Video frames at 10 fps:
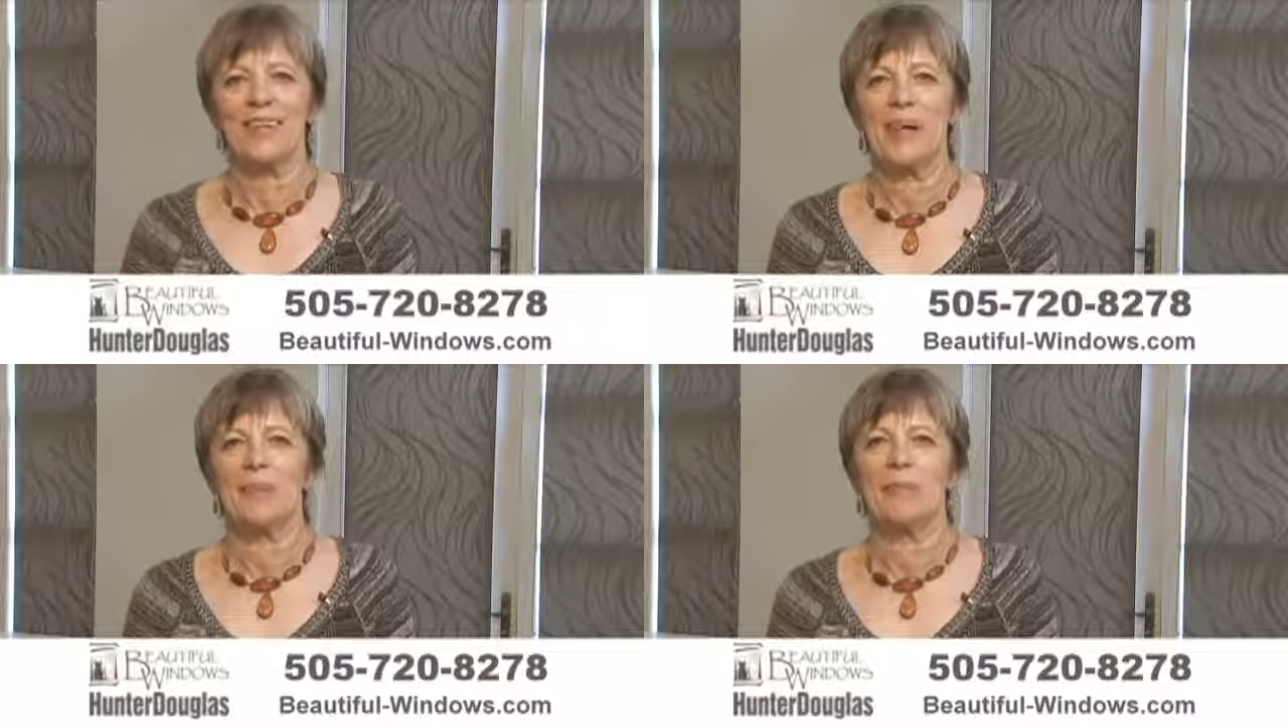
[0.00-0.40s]

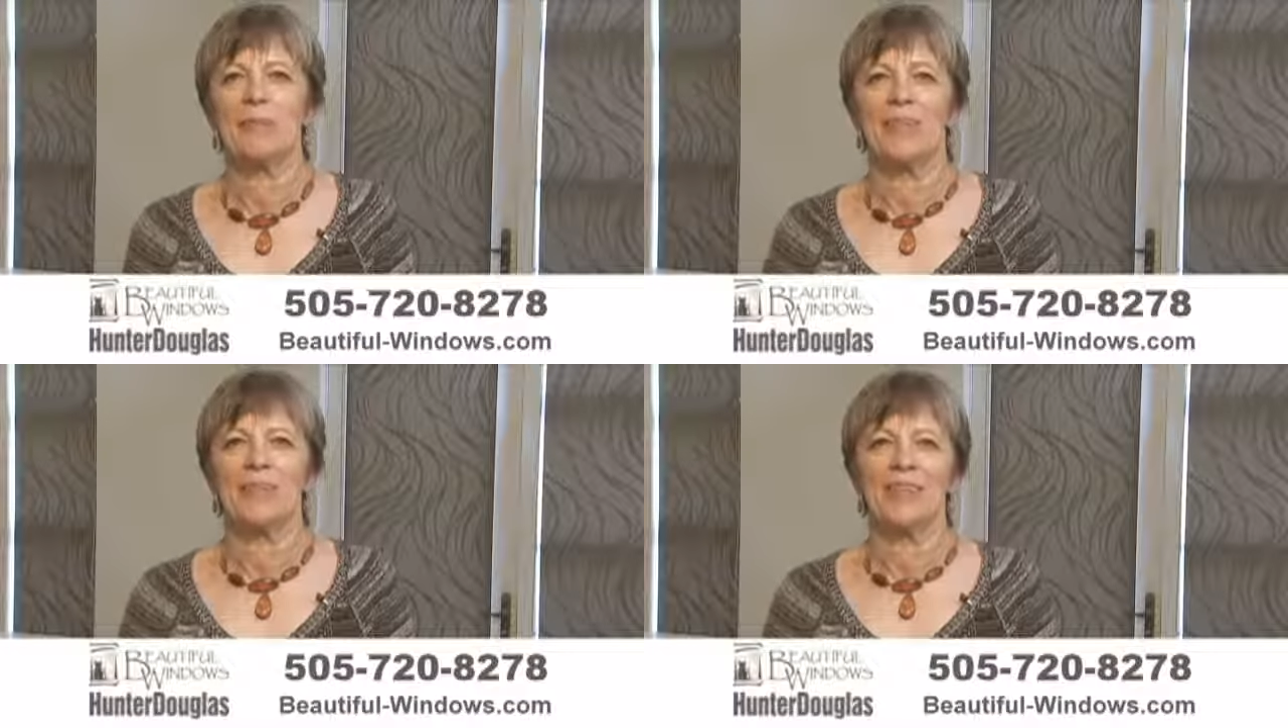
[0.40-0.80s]

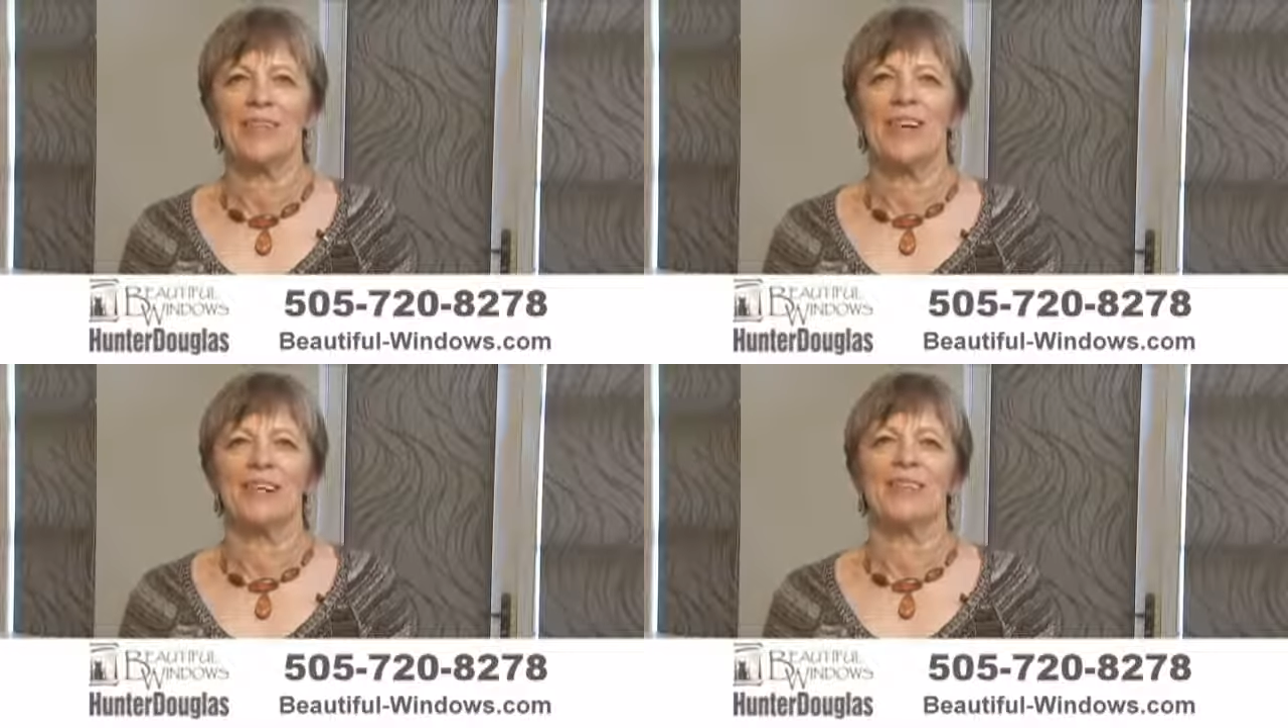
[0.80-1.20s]
complimentary
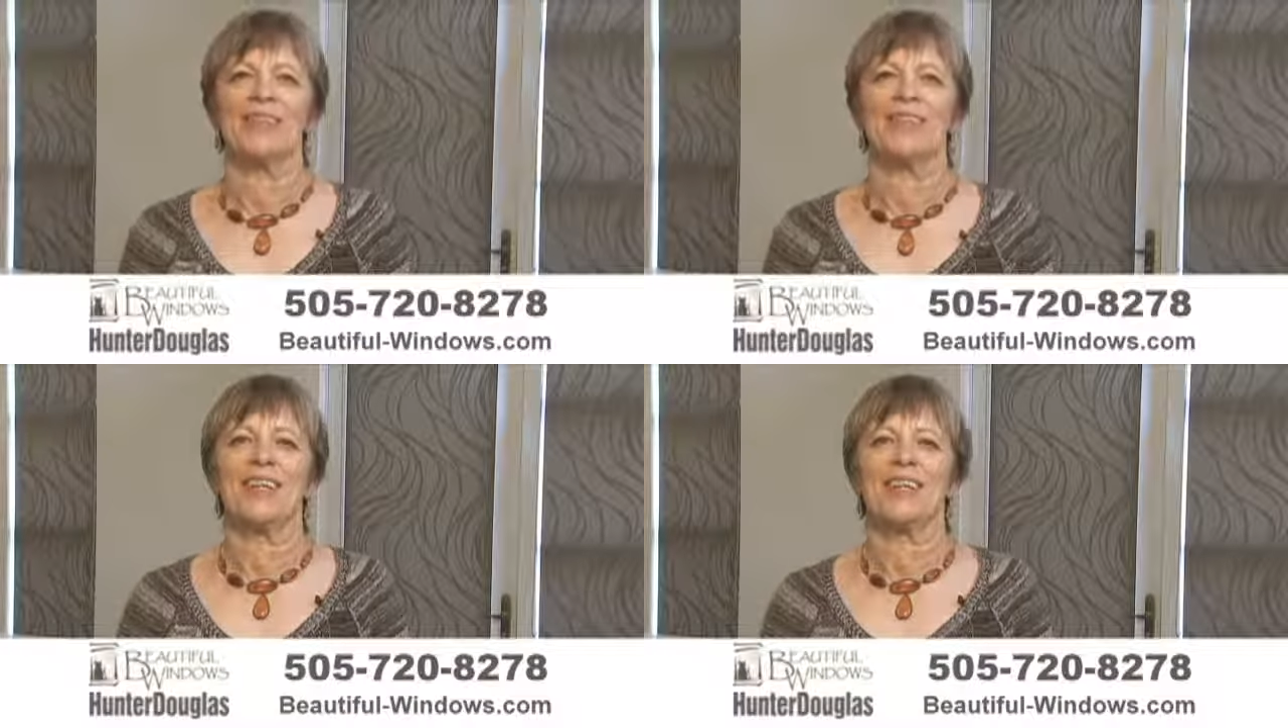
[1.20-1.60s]

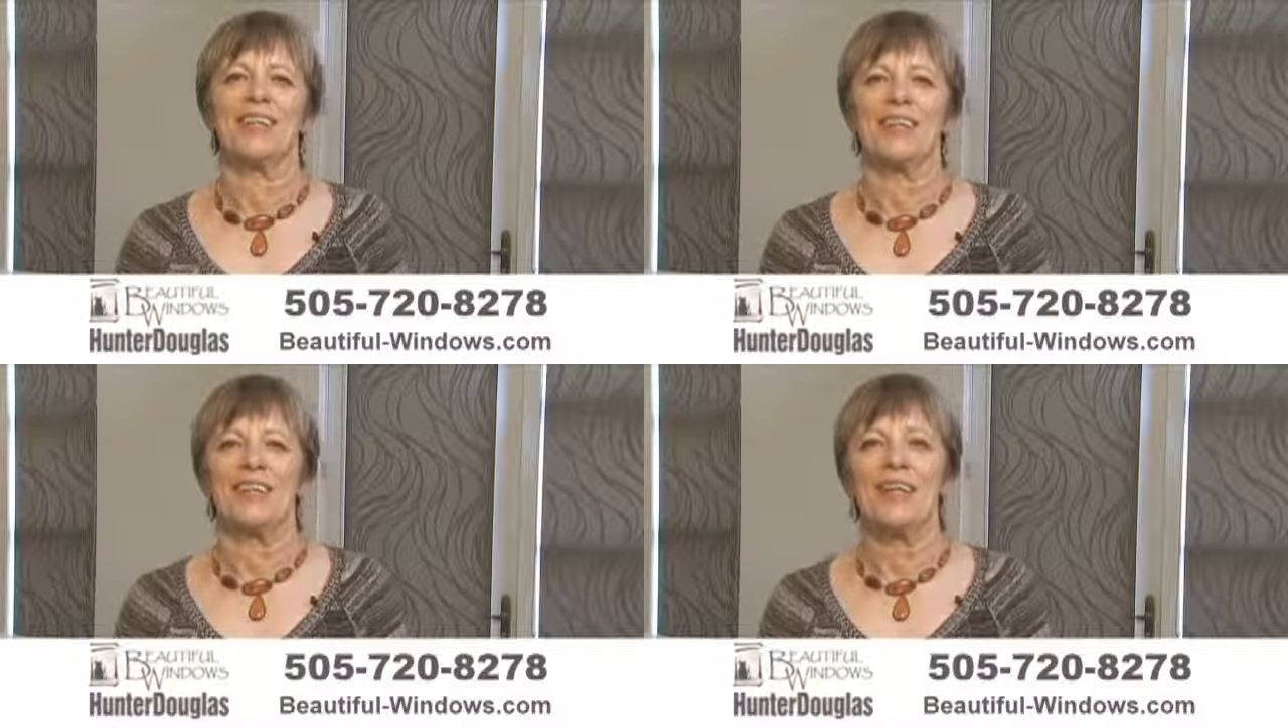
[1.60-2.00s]

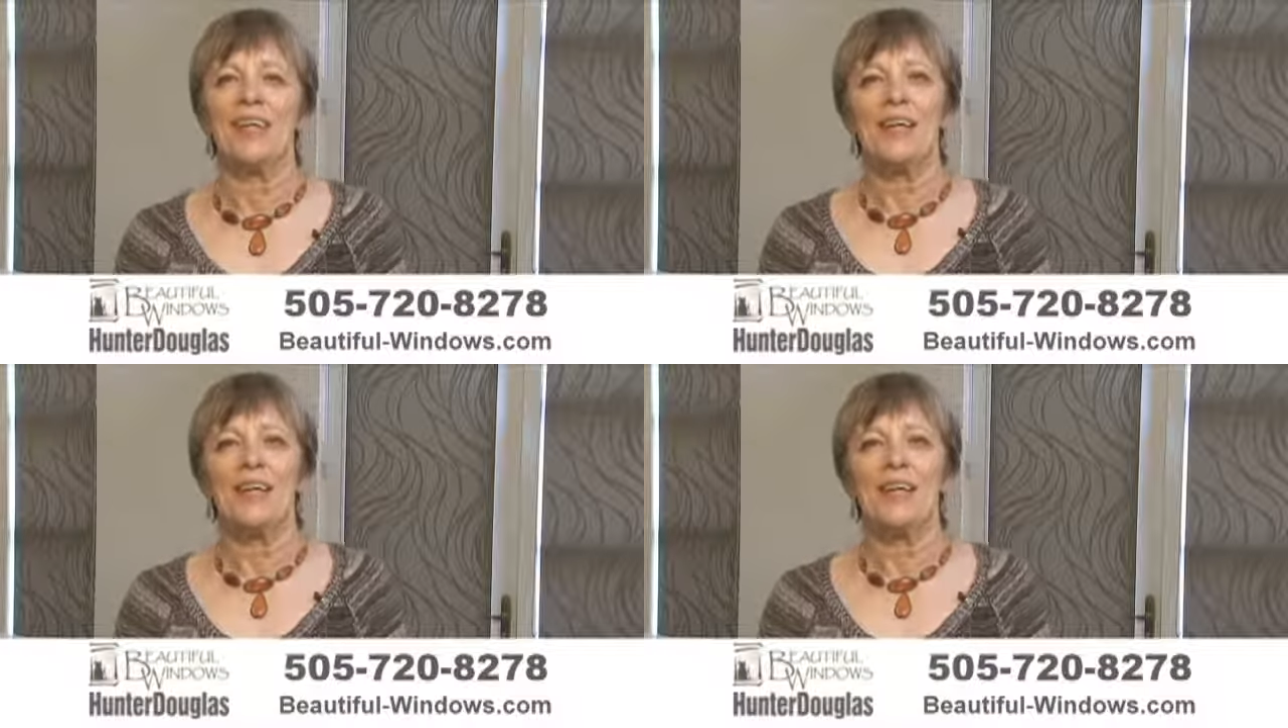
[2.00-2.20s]
consultation.